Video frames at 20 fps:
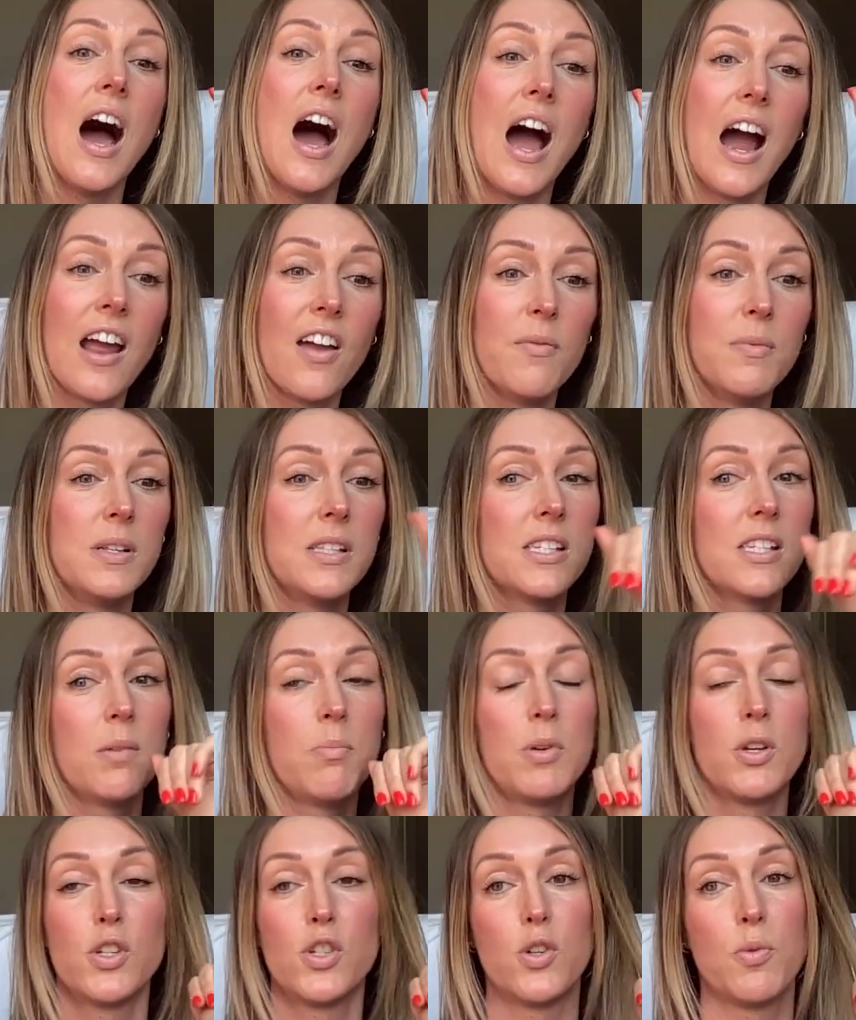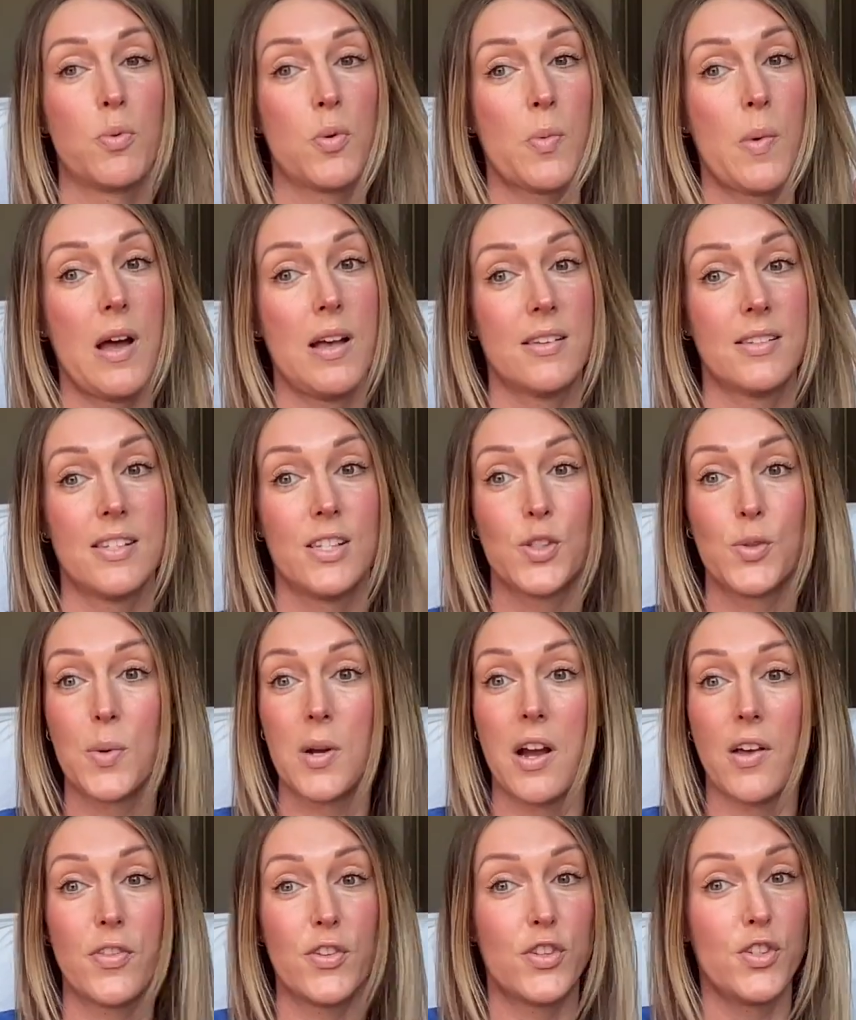I have been sleeping super well since we
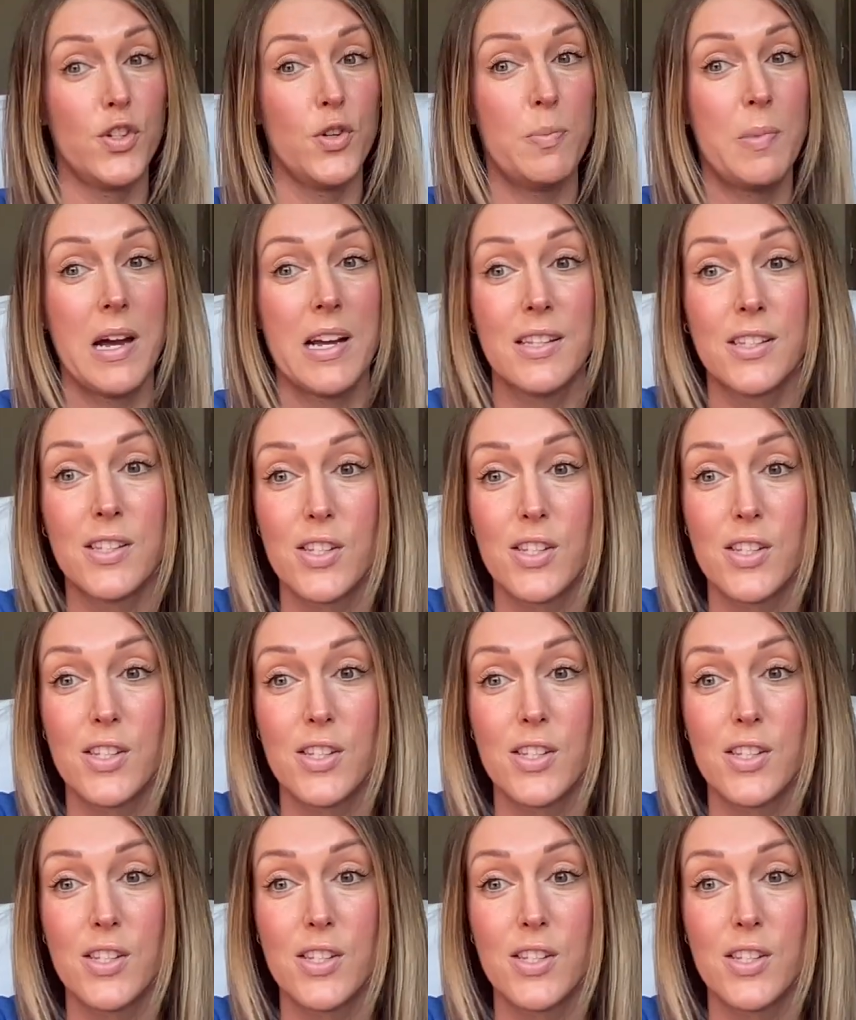got this new bed.